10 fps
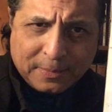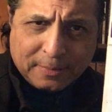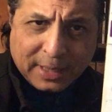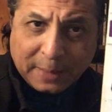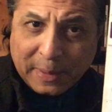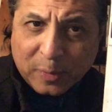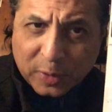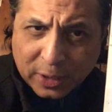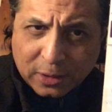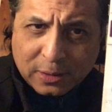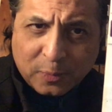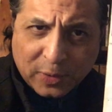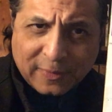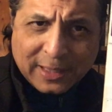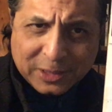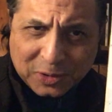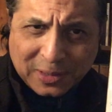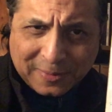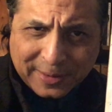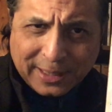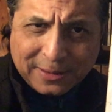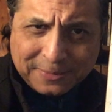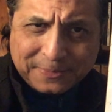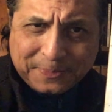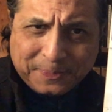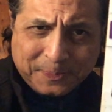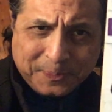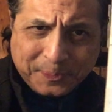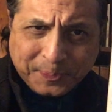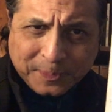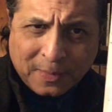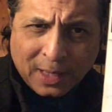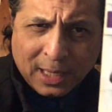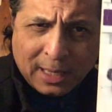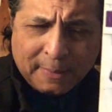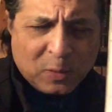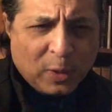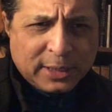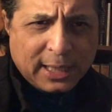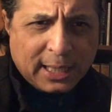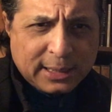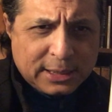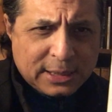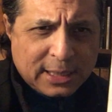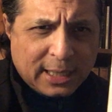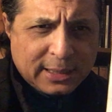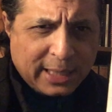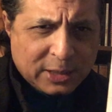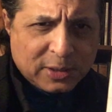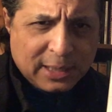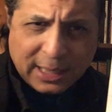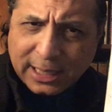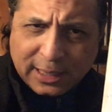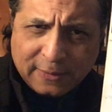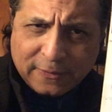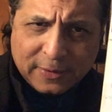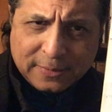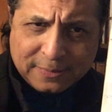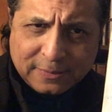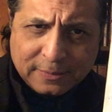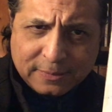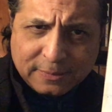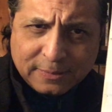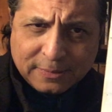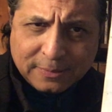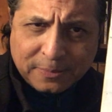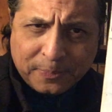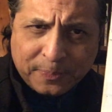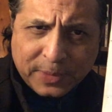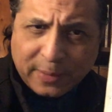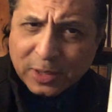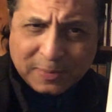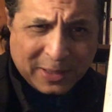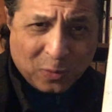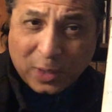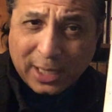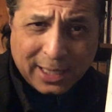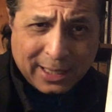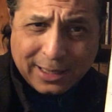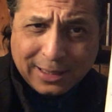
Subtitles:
Many people there are privileged to live there. But one day they decide not to leave. Never explained why.